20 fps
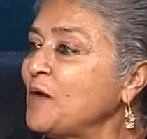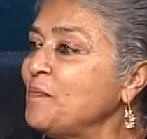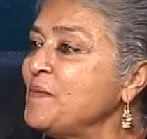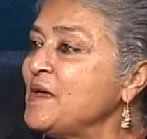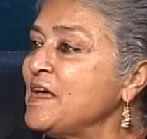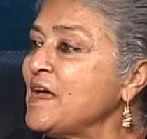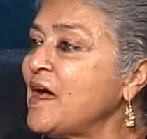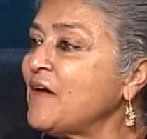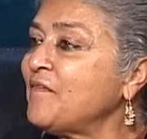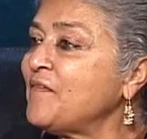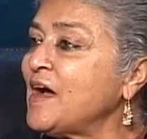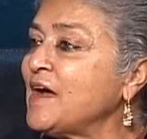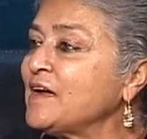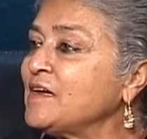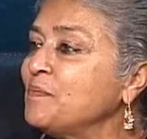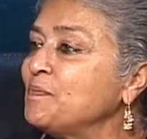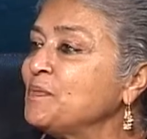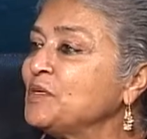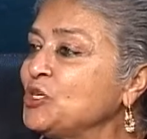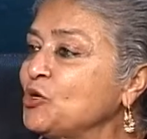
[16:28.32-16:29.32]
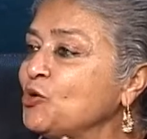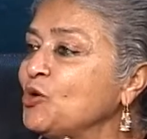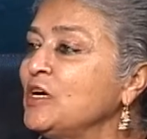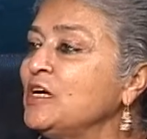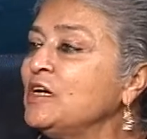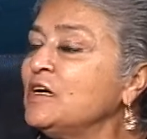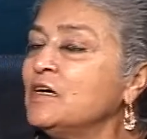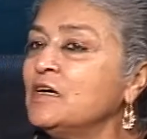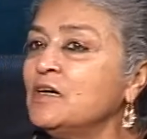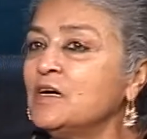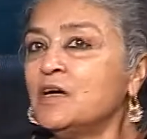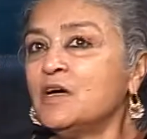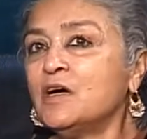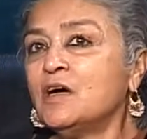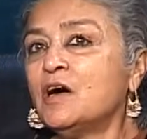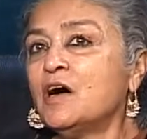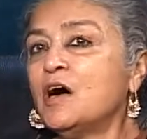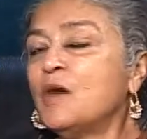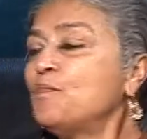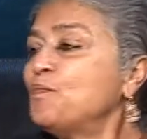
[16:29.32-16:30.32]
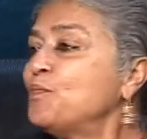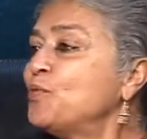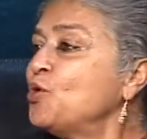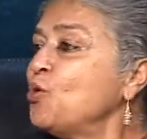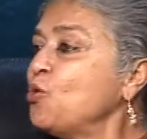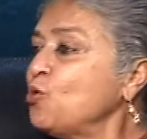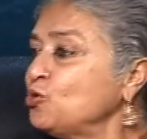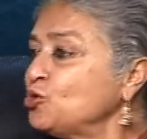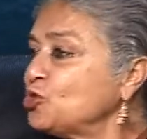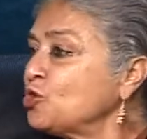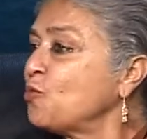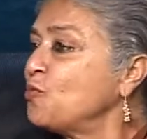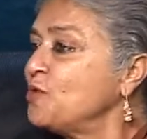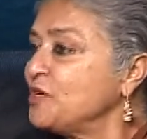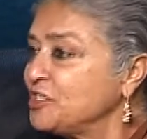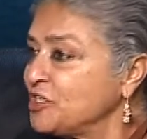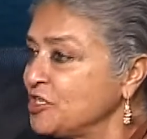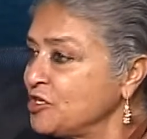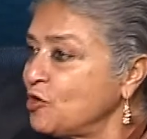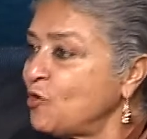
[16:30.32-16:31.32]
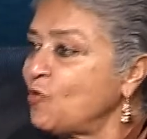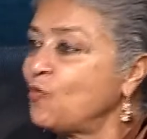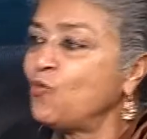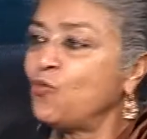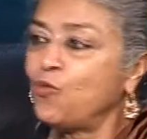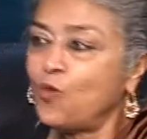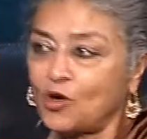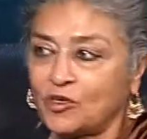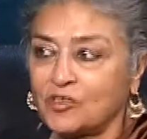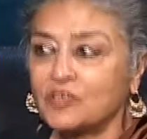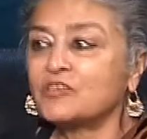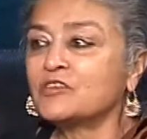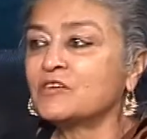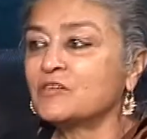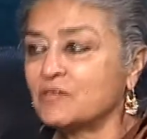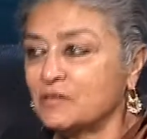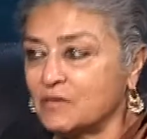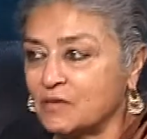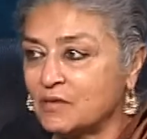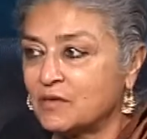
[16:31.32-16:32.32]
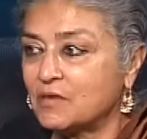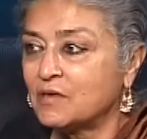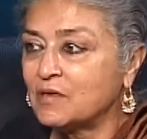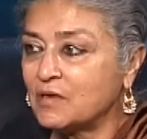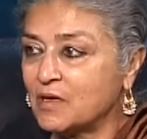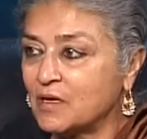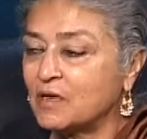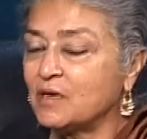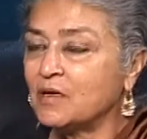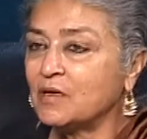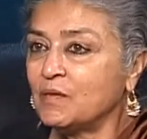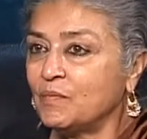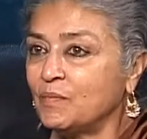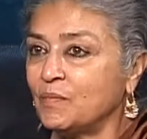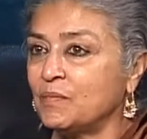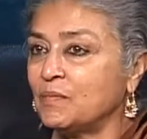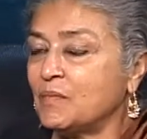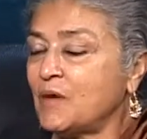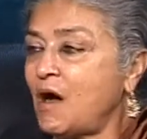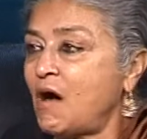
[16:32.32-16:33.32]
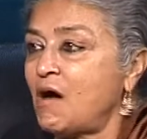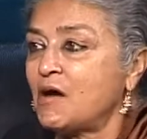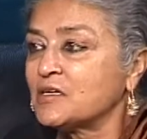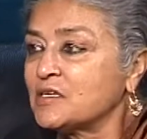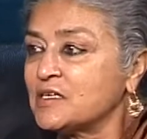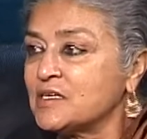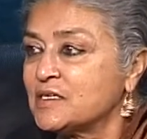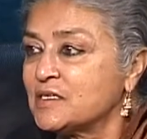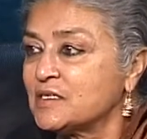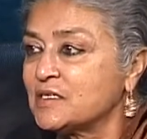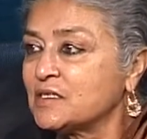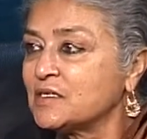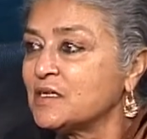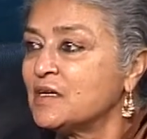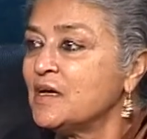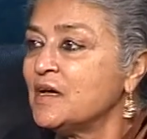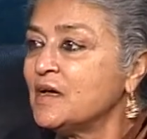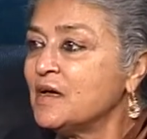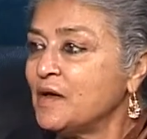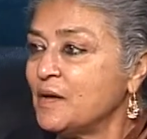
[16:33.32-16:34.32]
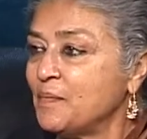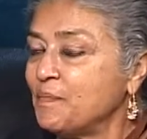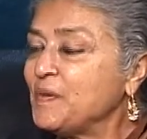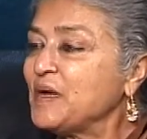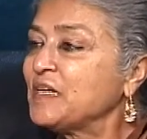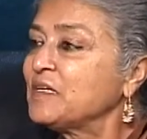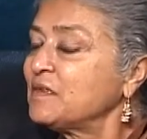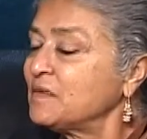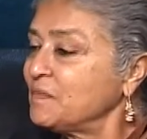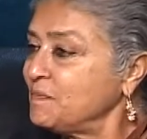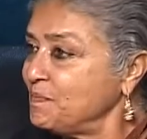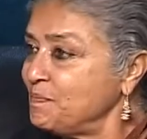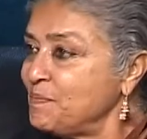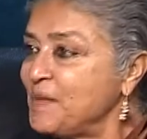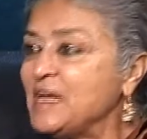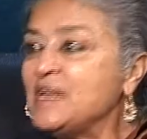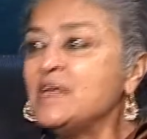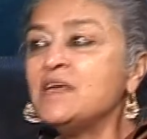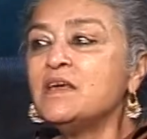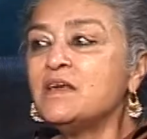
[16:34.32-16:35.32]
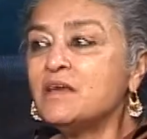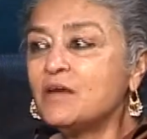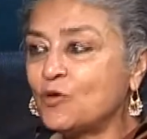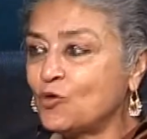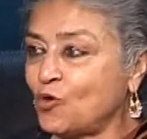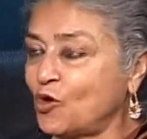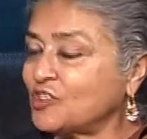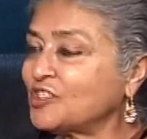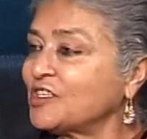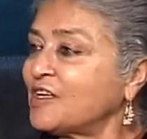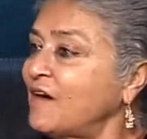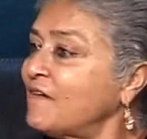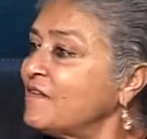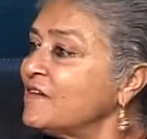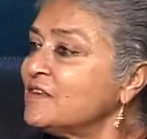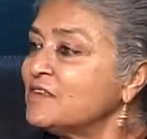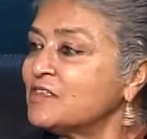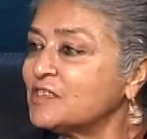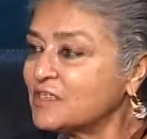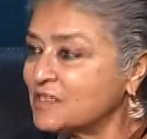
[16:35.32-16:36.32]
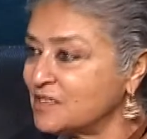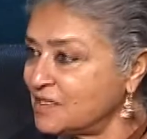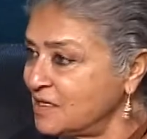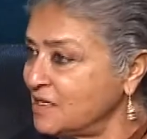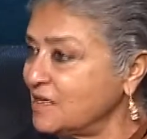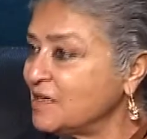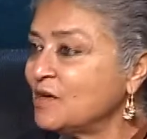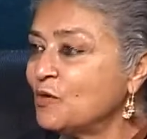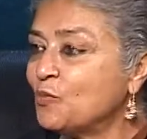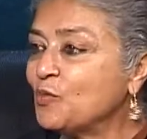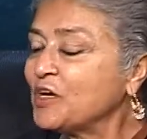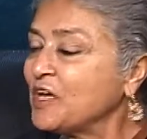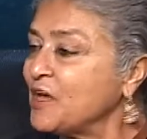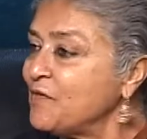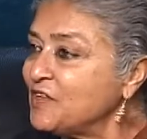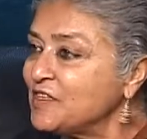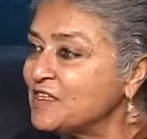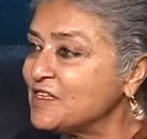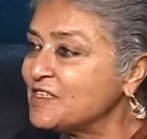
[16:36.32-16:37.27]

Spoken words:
may have had a particular approach or vision of what art is, but many cross currents were given the